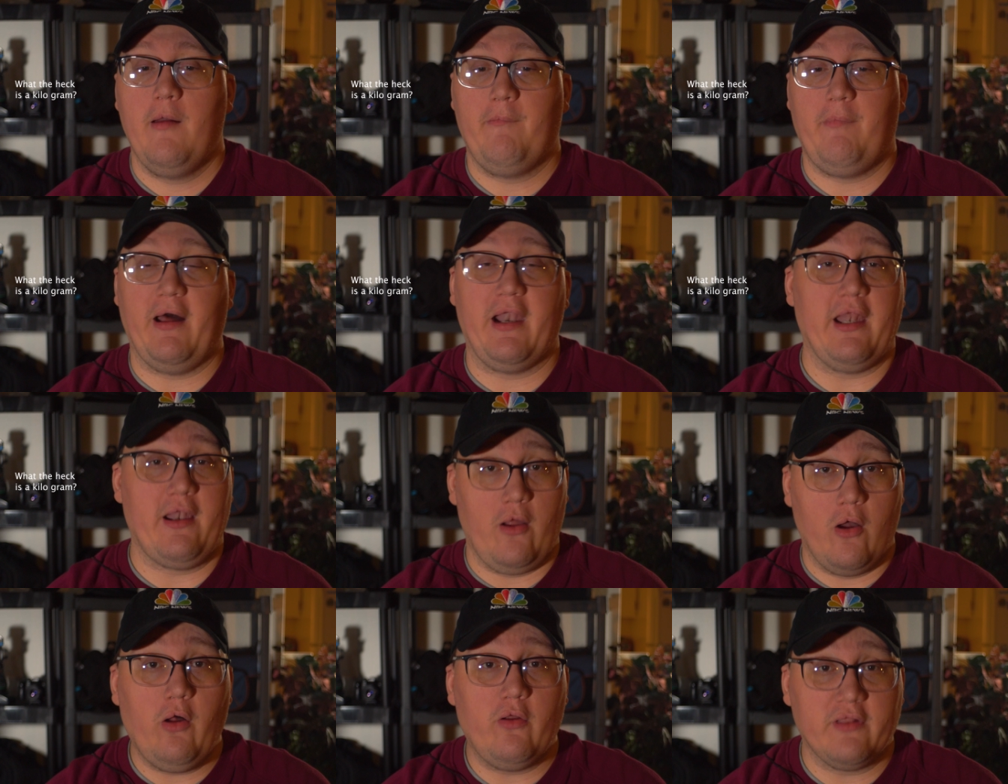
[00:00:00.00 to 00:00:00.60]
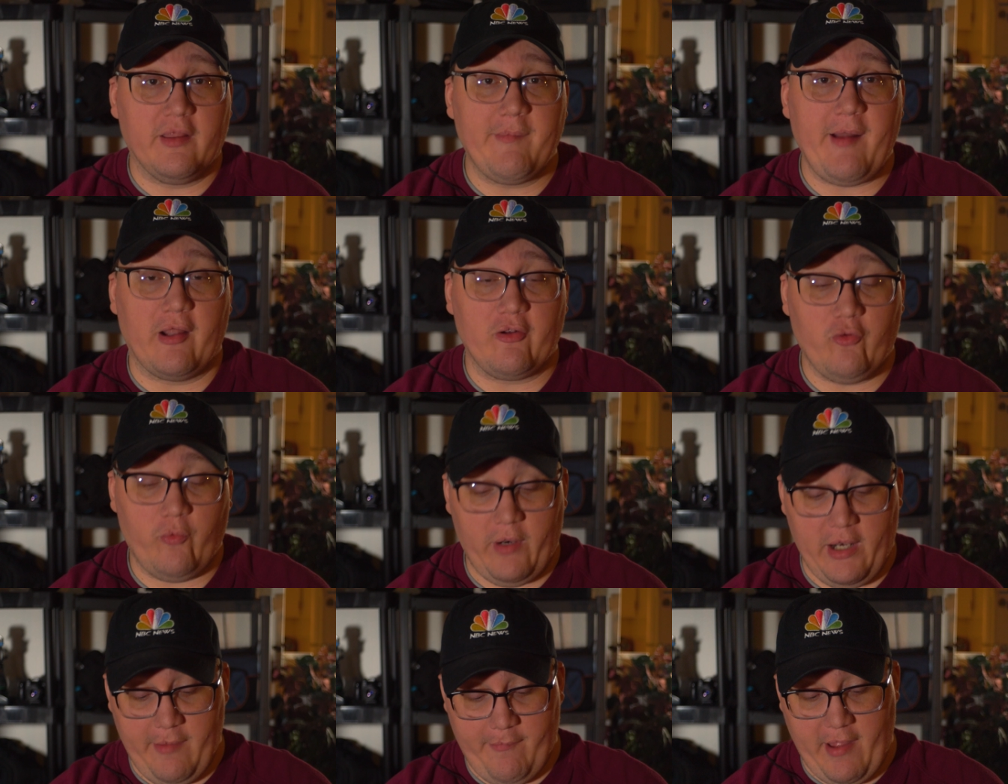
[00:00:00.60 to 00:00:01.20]
But it holds
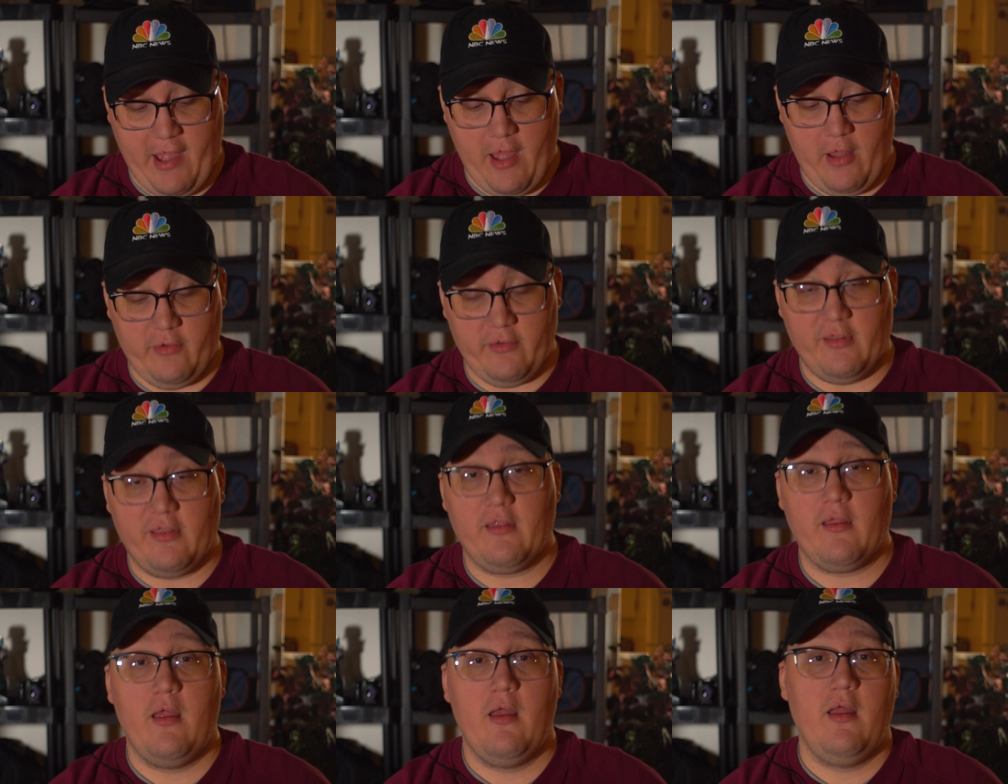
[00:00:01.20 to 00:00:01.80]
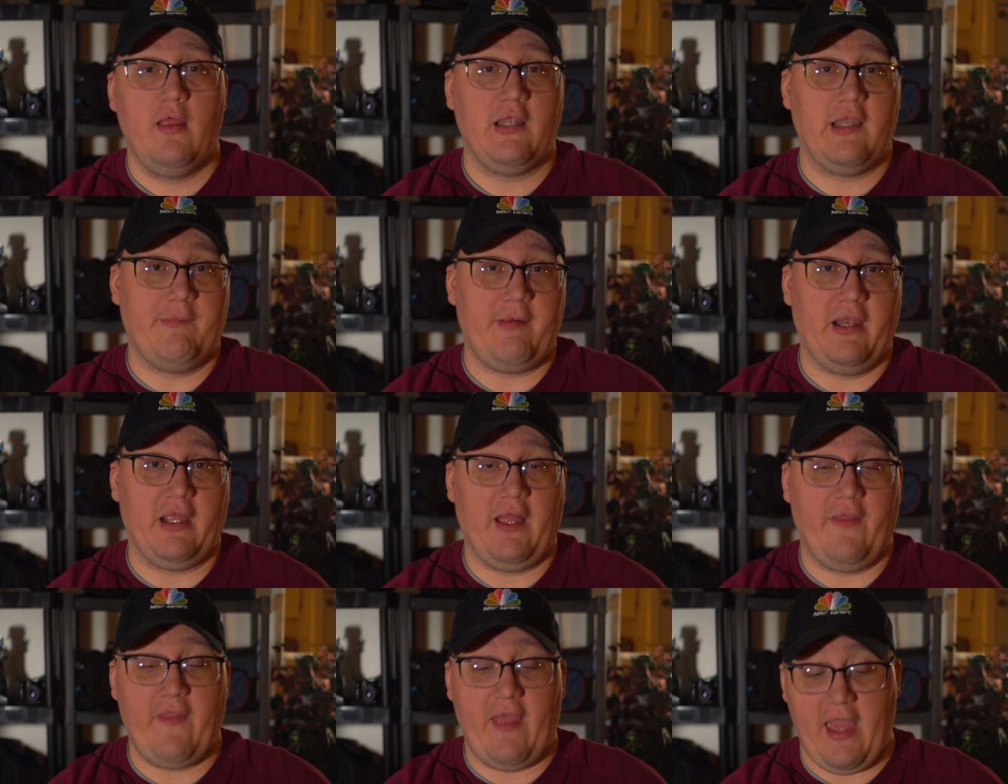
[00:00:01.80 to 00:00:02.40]
about 20 pounds
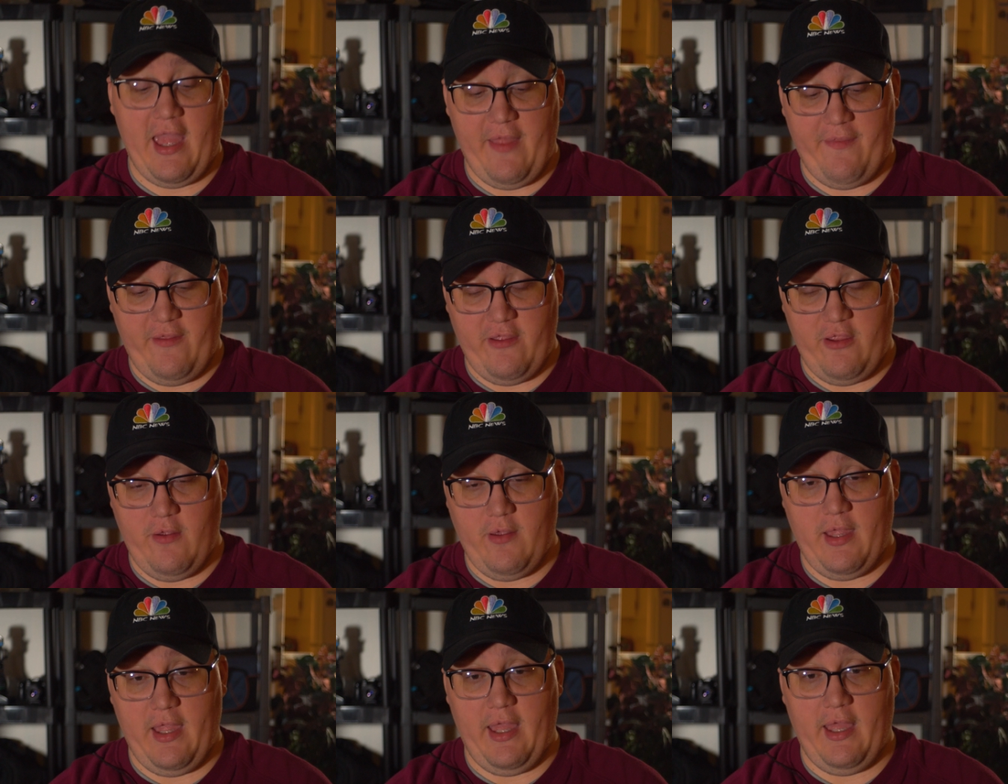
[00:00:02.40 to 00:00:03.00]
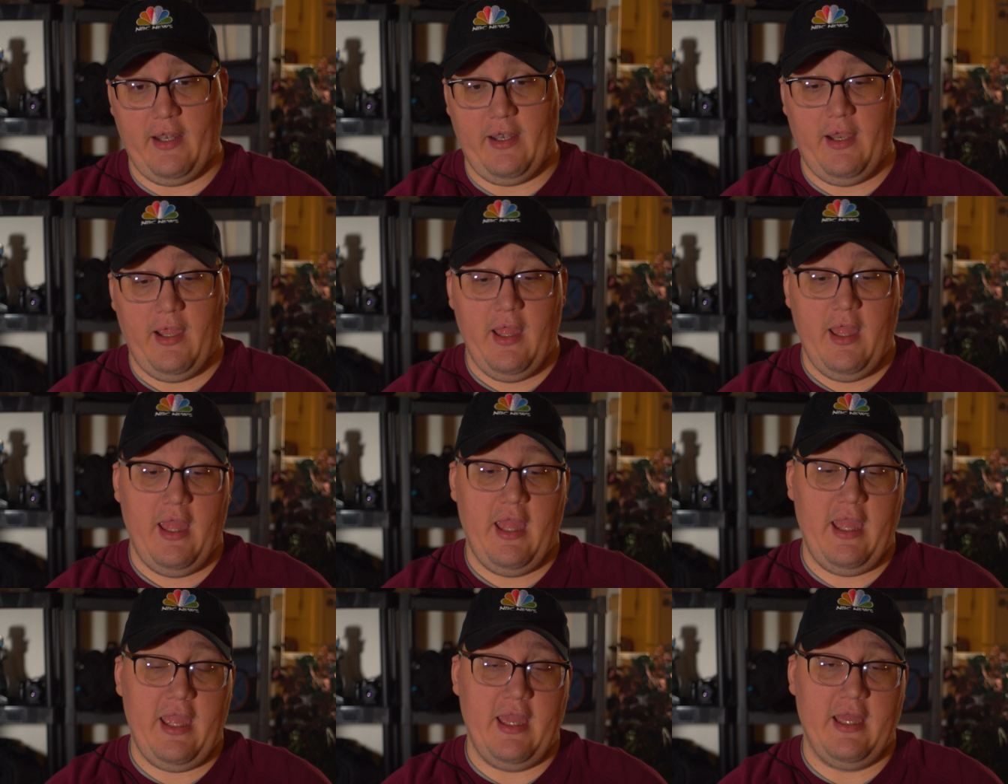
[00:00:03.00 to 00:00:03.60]
depending on the head that you get.
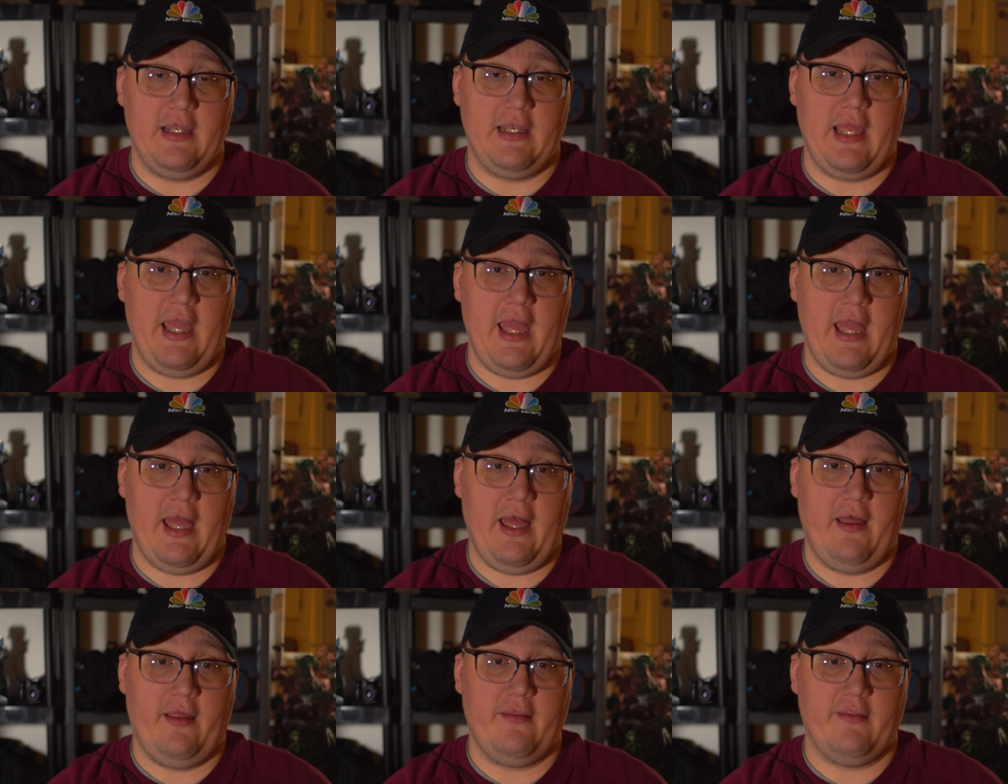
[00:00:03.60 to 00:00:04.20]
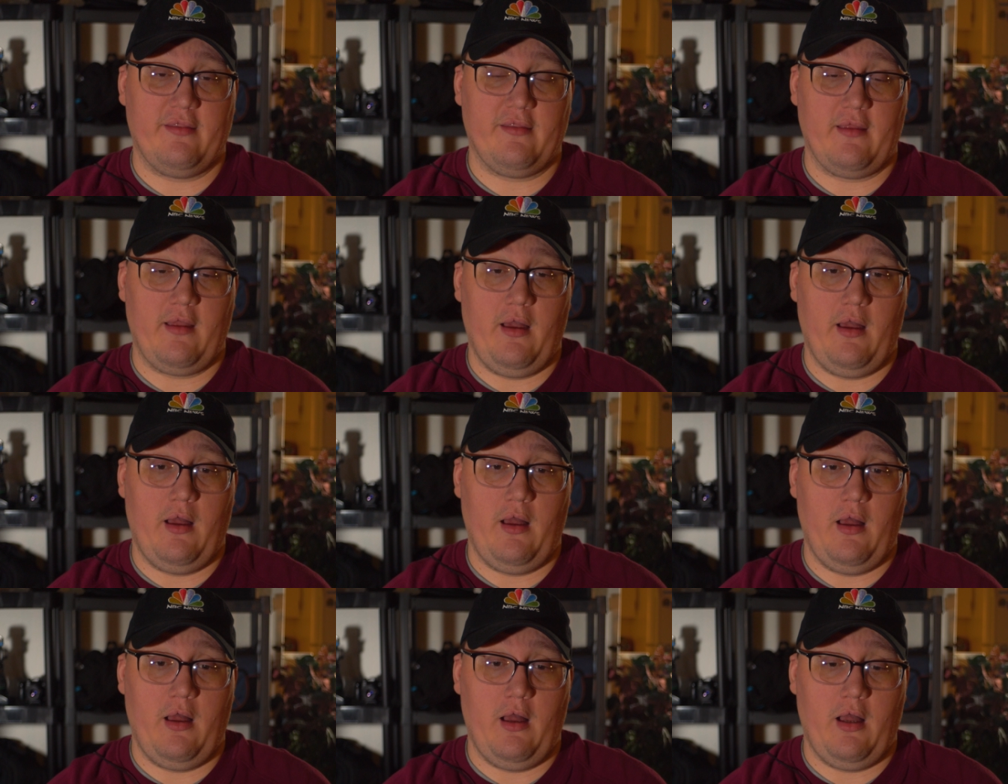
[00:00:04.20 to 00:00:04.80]
It has
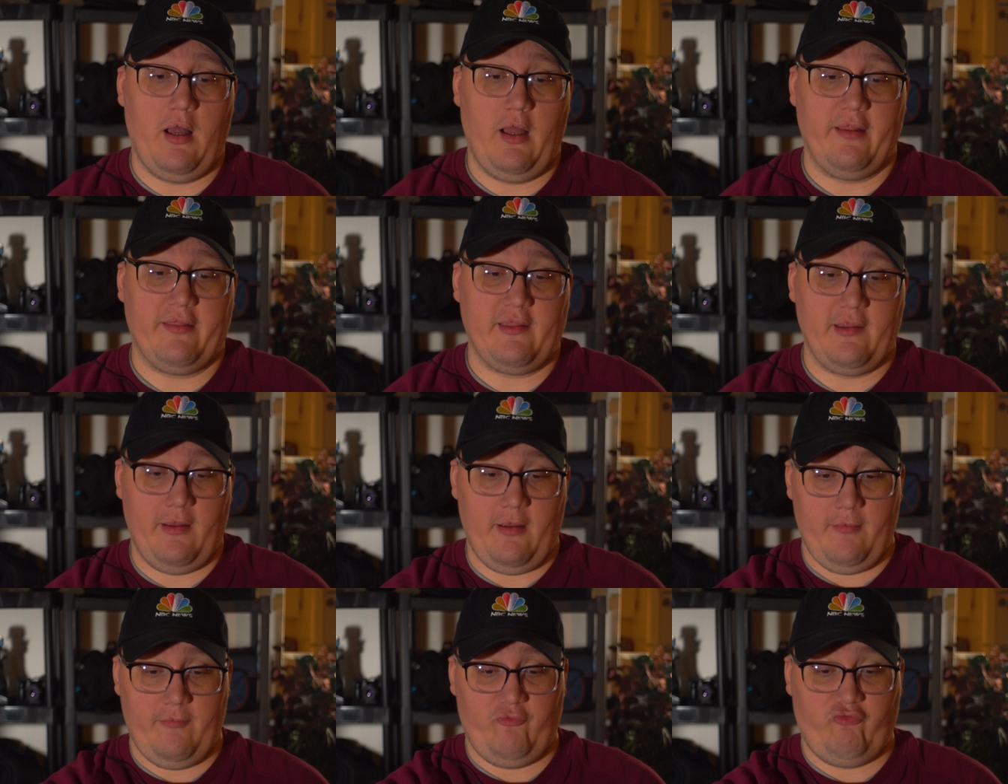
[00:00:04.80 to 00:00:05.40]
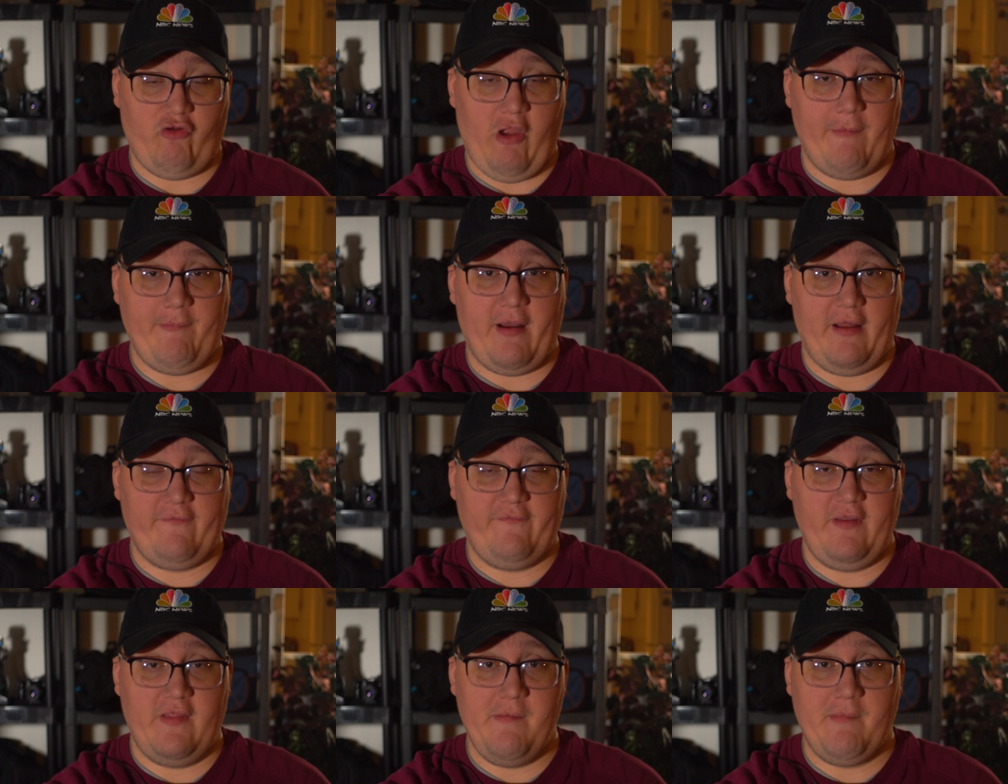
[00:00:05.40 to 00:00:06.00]
uh, some
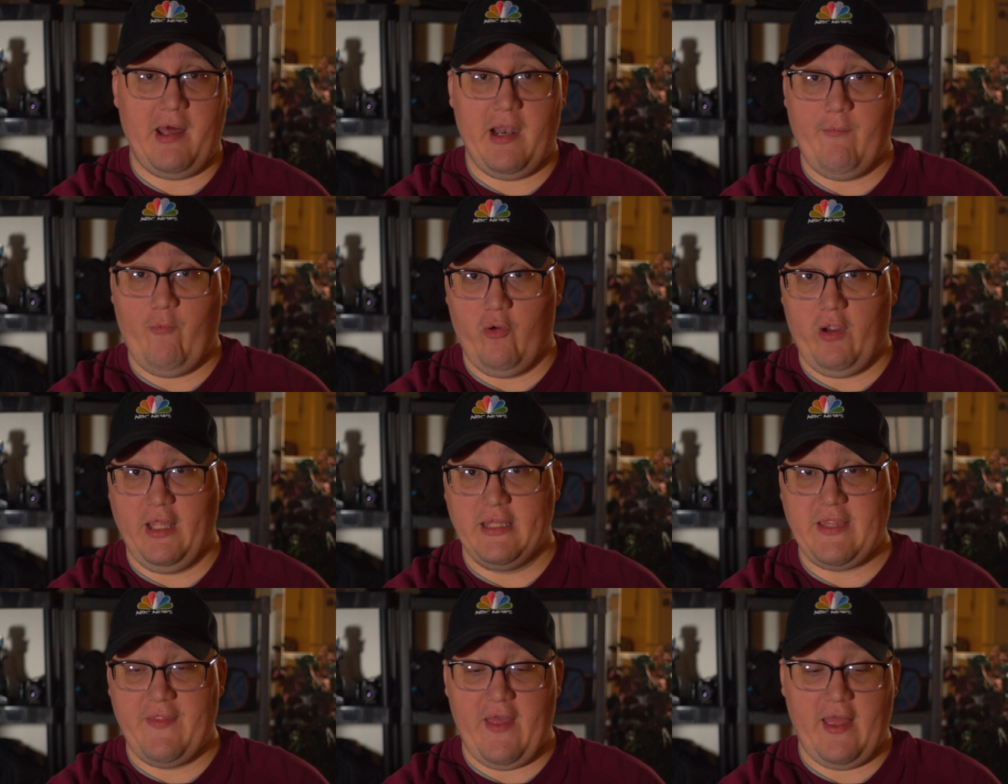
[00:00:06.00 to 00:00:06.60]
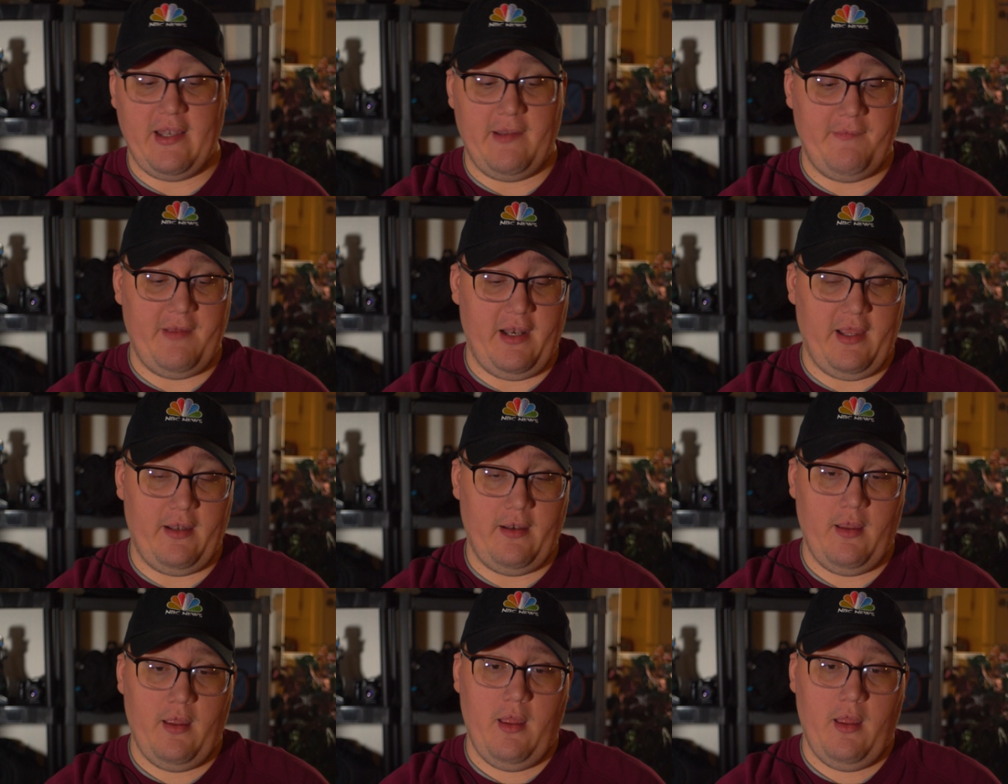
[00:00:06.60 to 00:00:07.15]
tripod feet in the bottom. We'll get to that in a minute.